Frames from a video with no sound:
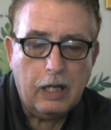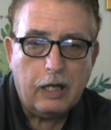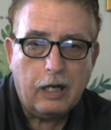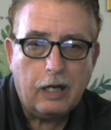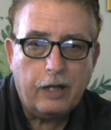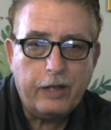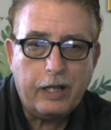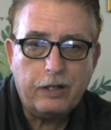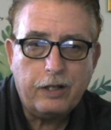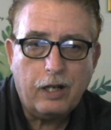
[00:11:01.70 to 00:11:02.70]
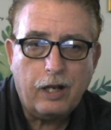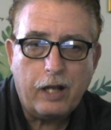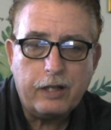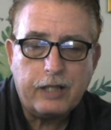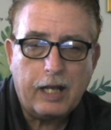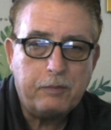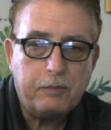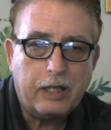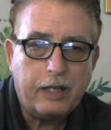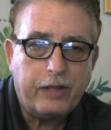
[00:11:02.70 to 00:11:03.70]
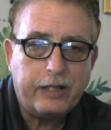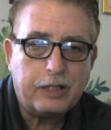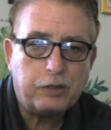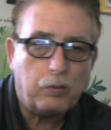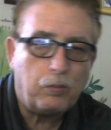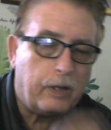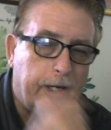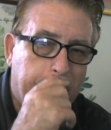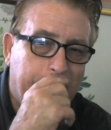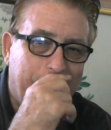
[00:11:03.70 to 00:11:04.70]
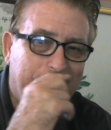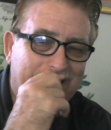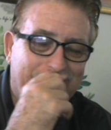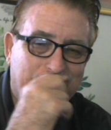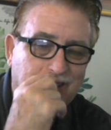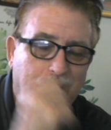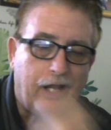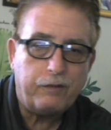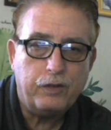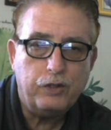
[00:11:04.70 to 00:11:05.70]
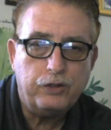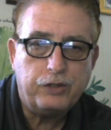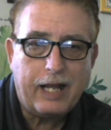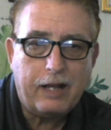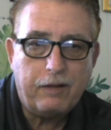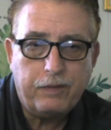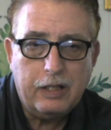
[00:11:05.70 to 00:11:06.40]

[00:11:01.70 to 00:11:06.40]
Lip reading: that. A lot of times, I think that's what we're having here. Is a lot of foods that have